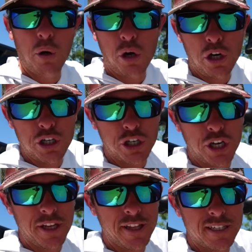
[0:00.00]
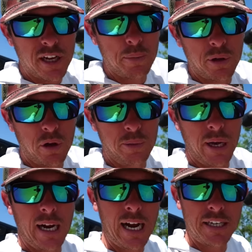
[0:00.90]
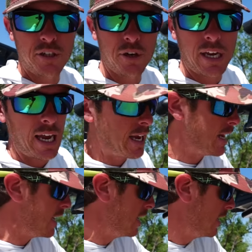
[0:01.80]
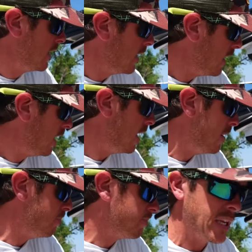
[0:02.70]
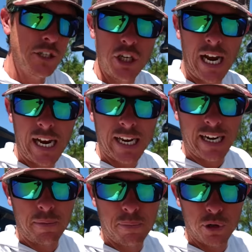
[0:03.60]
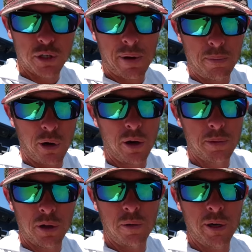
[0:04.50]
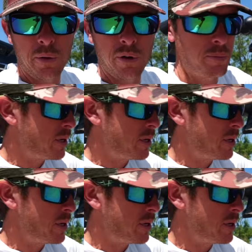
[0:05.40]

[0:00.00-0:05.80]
to push this up a little bit. I took a jack and I pushed my boat up a little bit with a